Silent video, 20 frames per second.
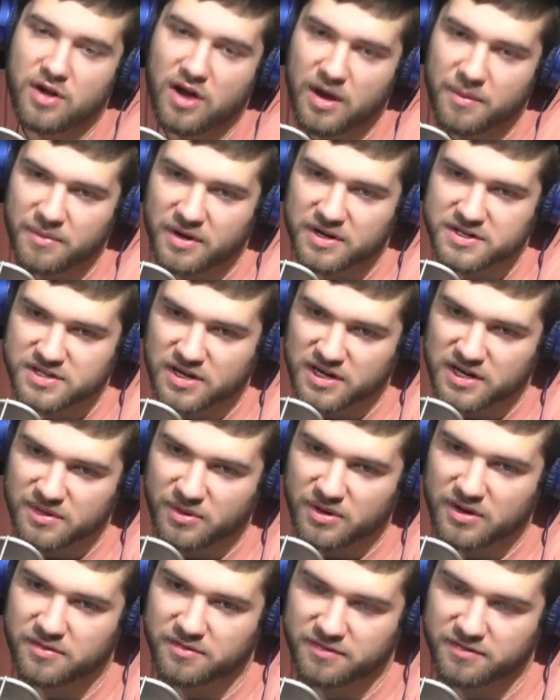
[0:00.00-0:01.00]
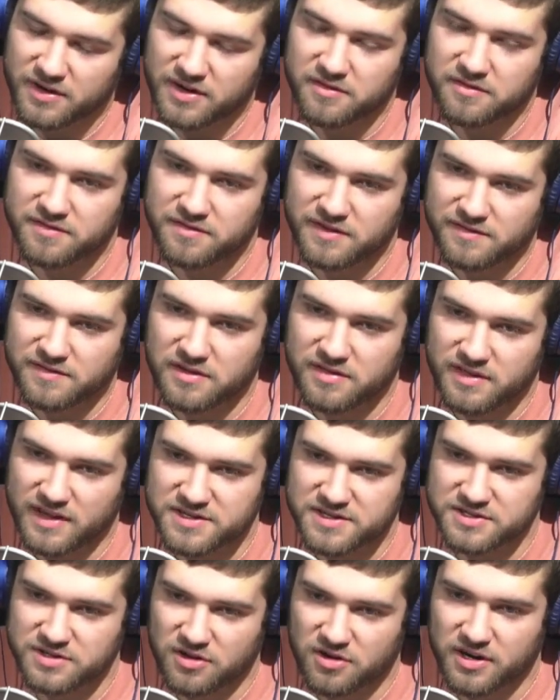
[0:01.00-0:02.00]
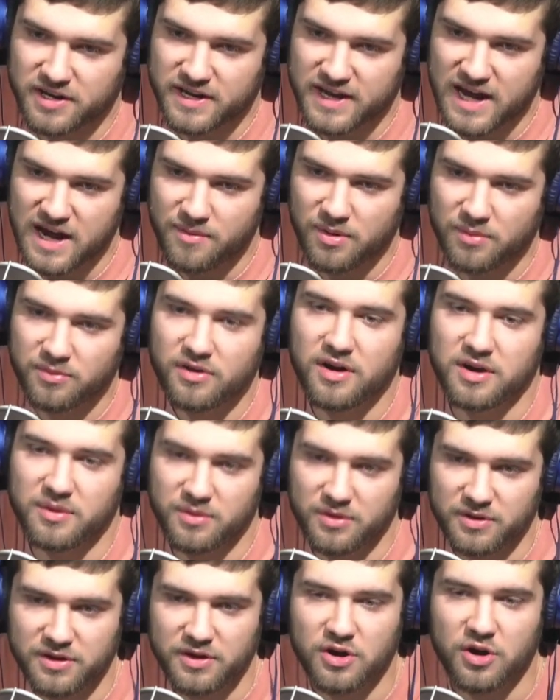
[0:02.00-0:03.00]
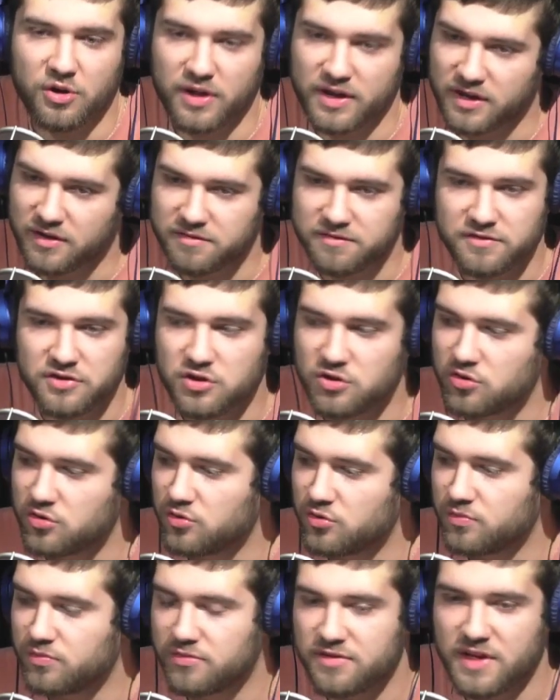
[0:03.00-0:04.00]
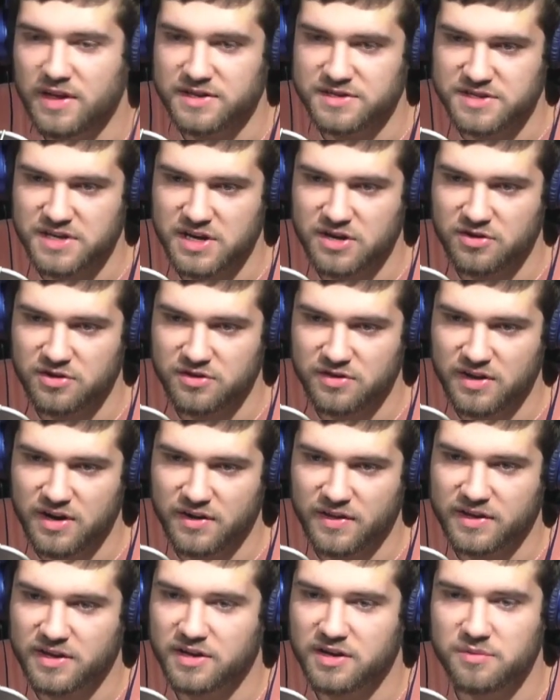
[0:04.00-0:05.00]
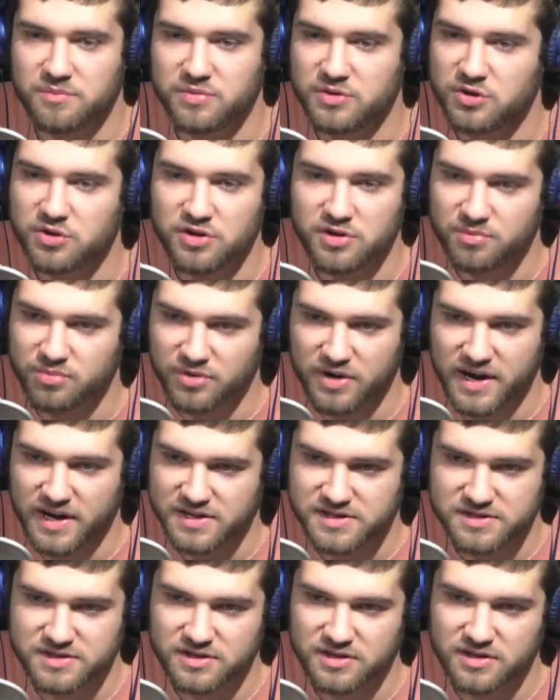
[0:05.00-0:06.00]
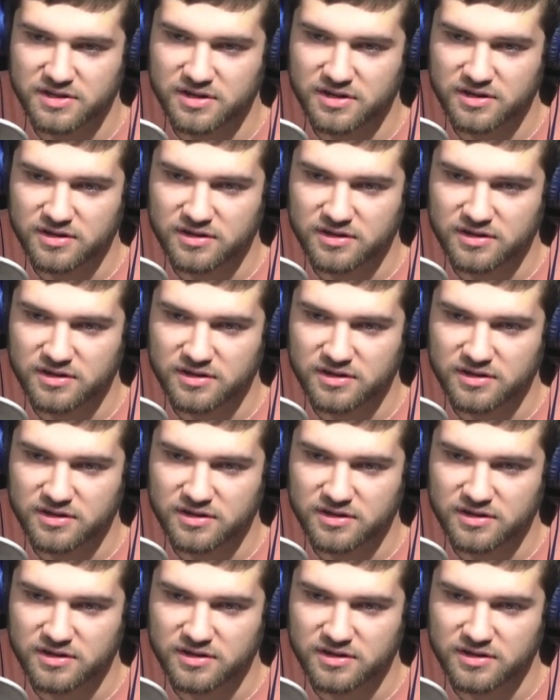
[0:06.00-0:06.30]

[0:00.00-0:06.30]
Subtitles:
not talking about a friggin' $50,000 camera. I'm talking about like a few things here and there. Like a computer breaks, they're gonna